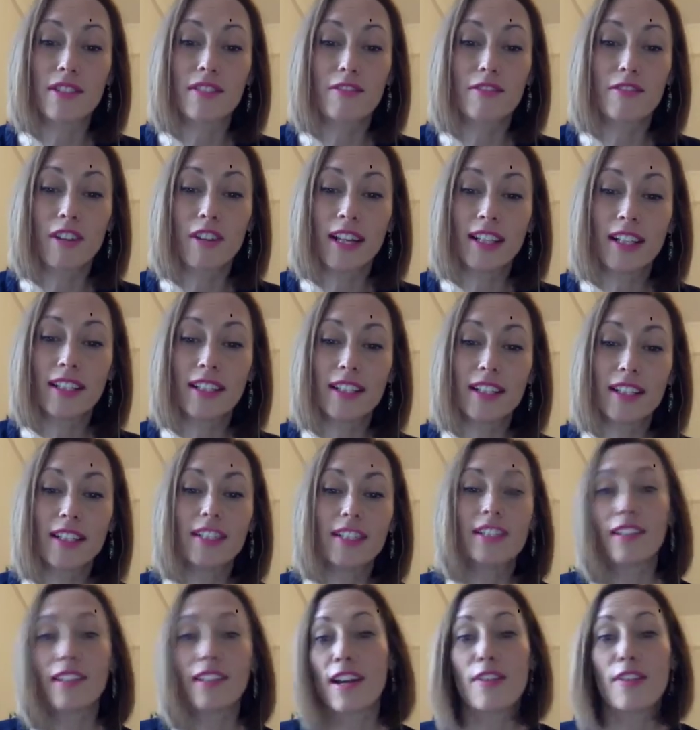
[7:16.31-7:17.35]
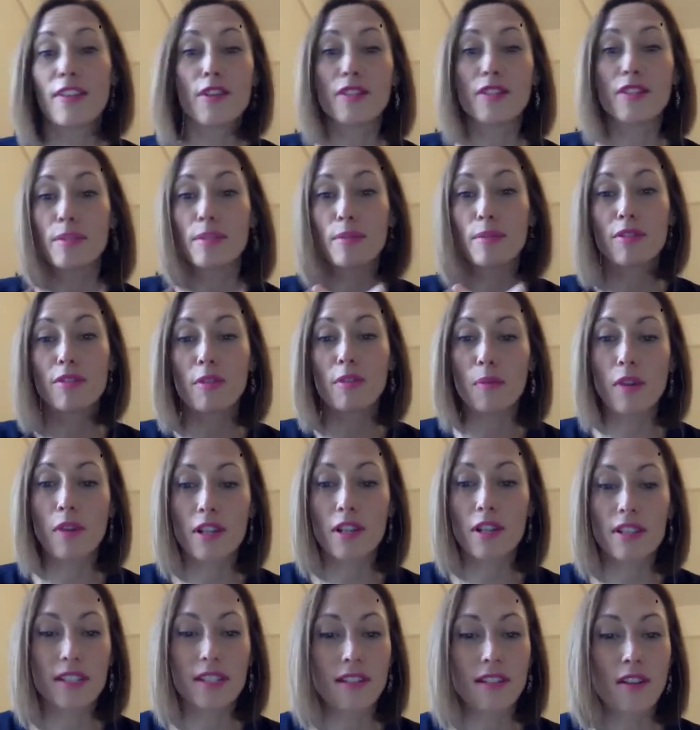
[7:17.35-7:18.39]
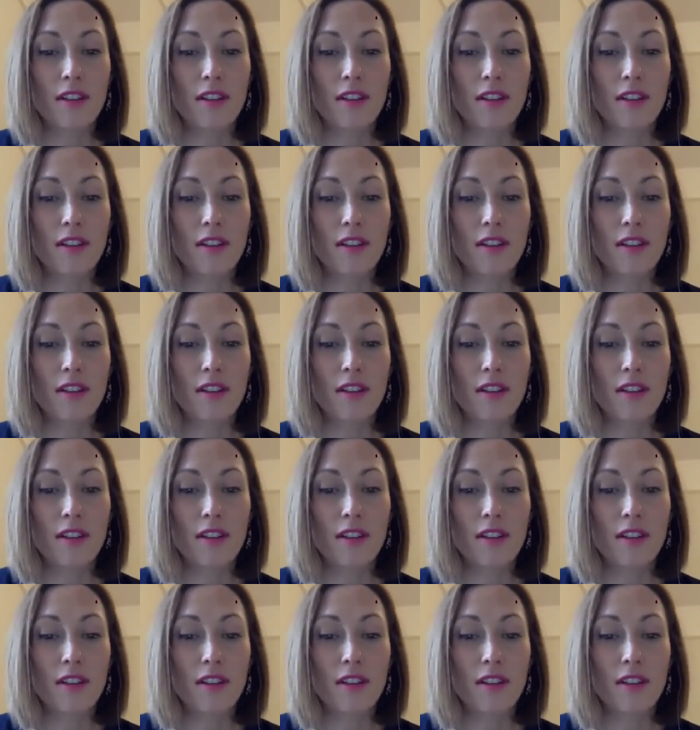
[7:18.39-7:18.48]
right? Like those immigrant workers in